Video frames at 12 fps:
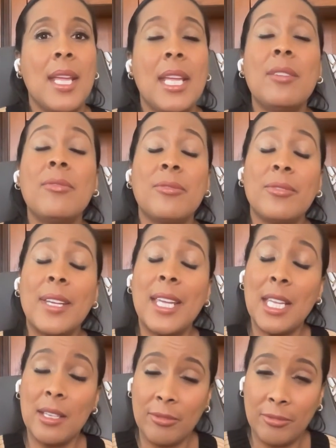If
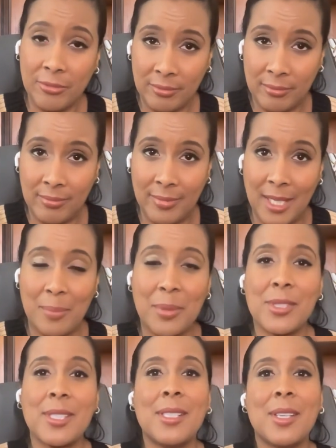if that
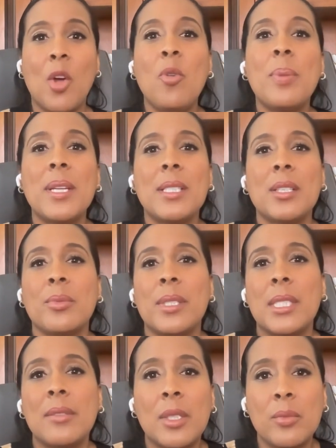person is open to
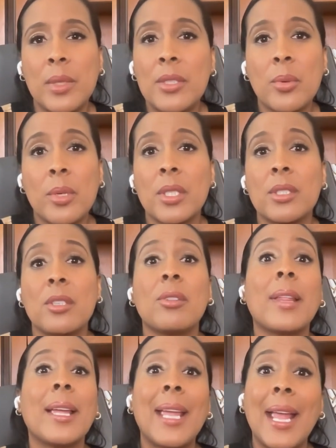receiving resources, and
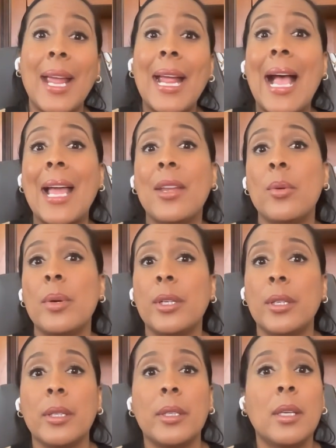you're like, "Hey, I know a
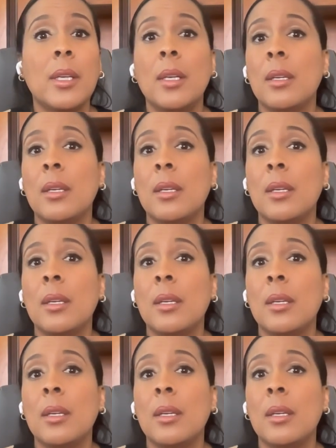good."